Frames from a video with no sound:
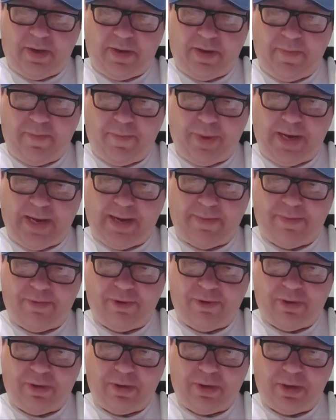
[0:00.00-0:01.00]
think
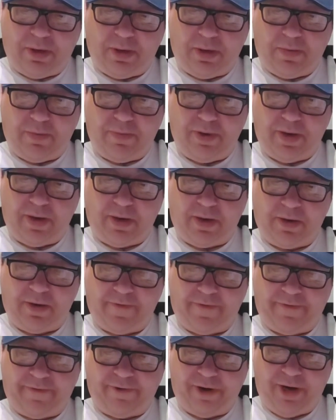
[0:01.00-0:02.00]
Palmer will go, but on a
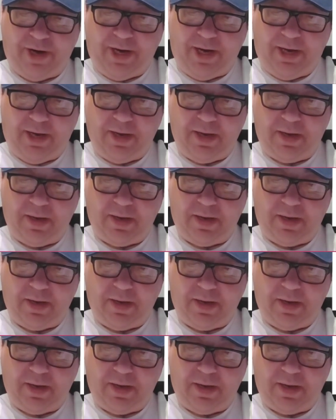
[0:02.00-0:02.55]
free.